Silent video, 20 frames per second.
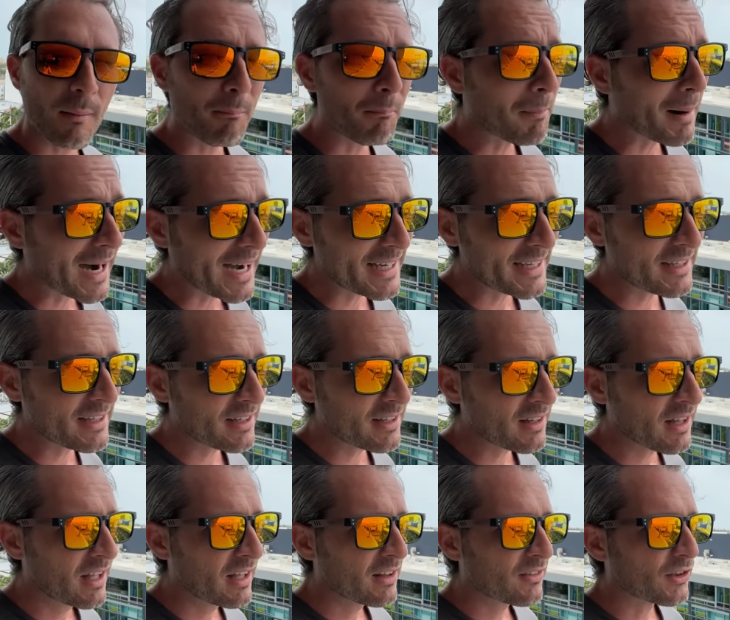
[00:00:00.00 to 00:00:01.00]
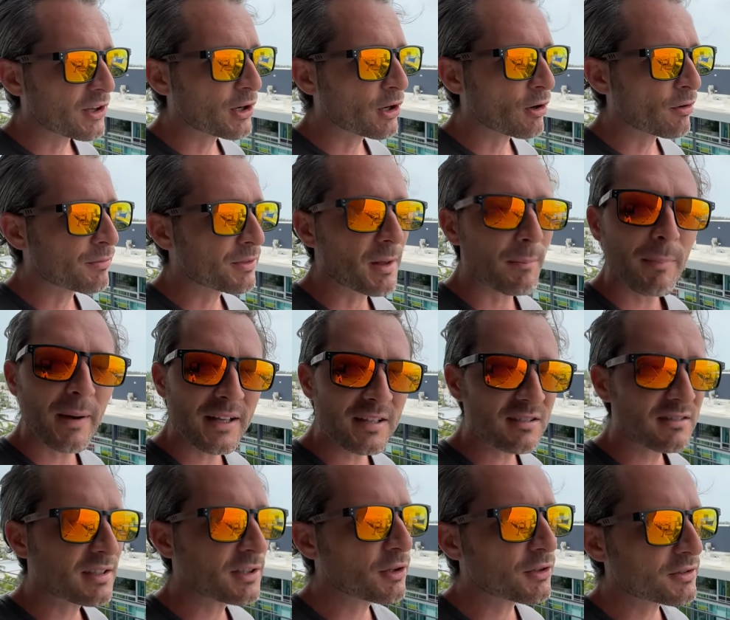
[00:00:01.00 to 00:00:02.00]
buying, the
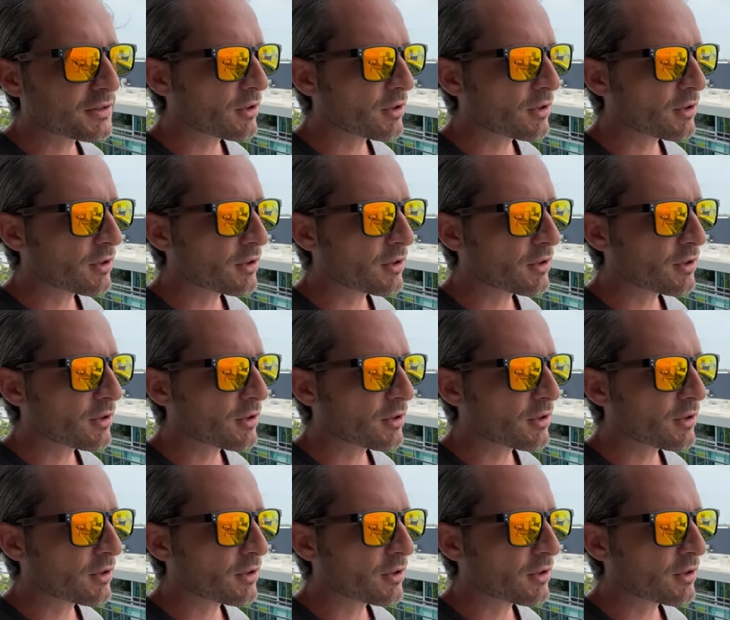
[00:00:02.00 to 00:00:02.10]
best deals